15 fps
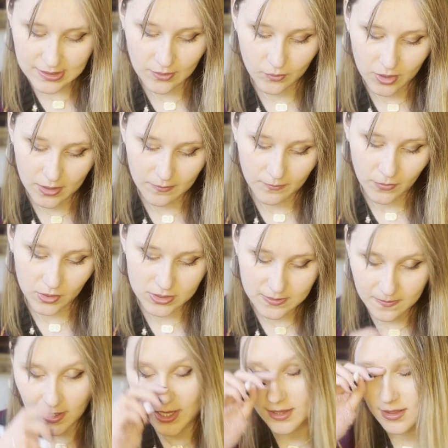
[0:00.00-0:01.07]
Then we're
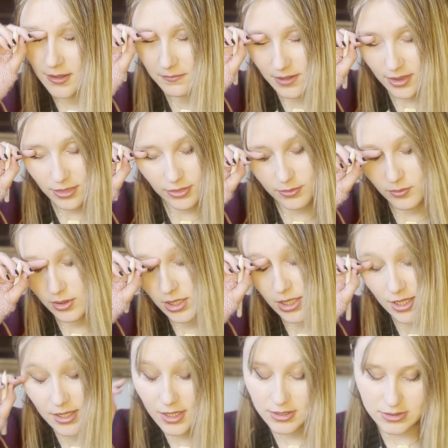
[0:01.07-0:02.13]
multiplying that by
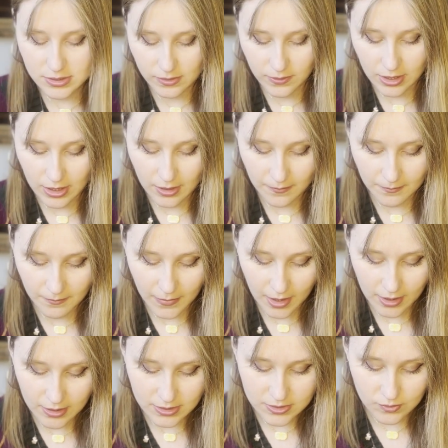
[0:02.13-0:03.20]
3. And so we get
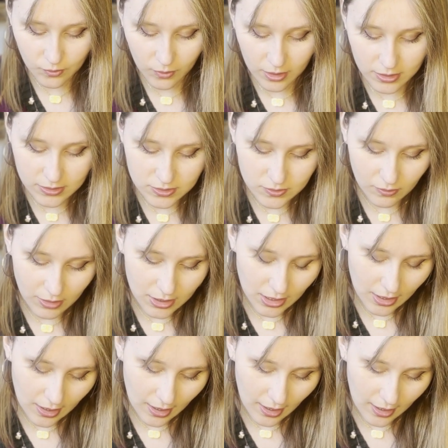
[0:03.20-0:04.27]
minus
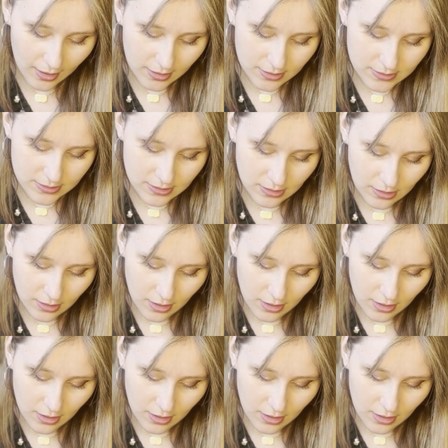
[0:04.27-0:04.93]
120x.